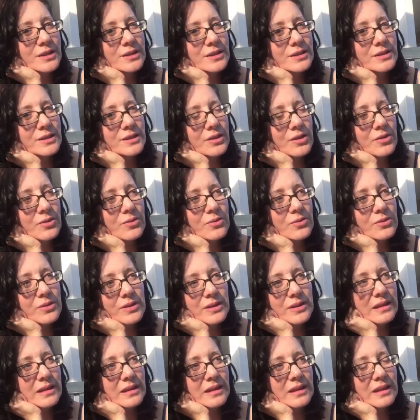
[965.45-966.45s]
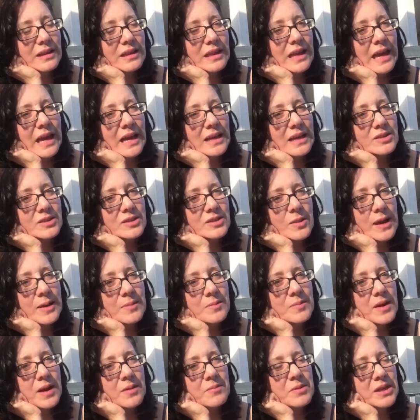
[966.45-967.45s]
So, yeah. So
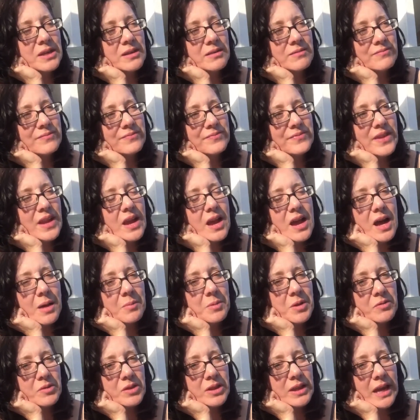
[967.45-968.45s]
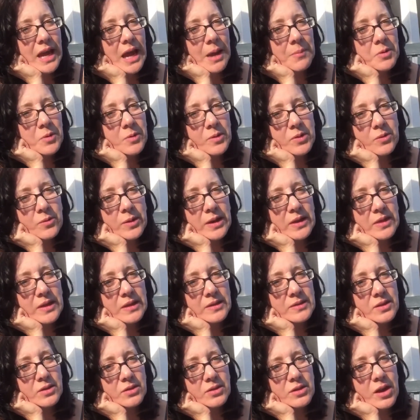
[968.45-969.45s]
I'm. I mean, I'm not really happy with the way
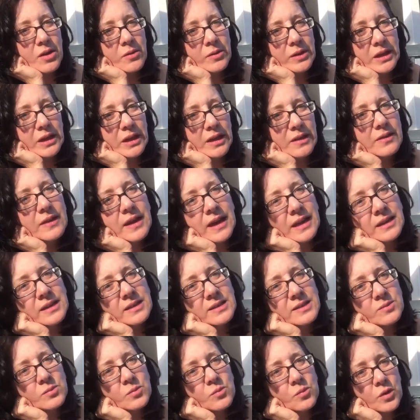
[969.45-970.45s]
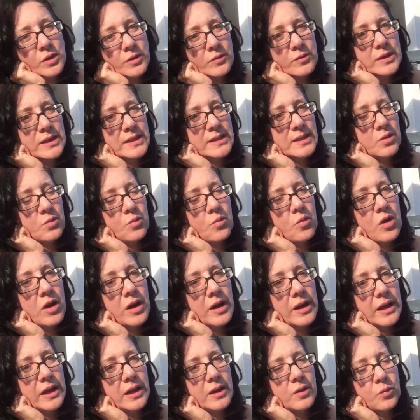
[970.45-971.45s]
things are going, and that is one reason
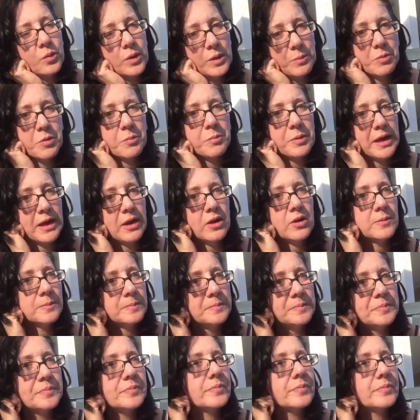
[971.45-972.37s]
why we prepare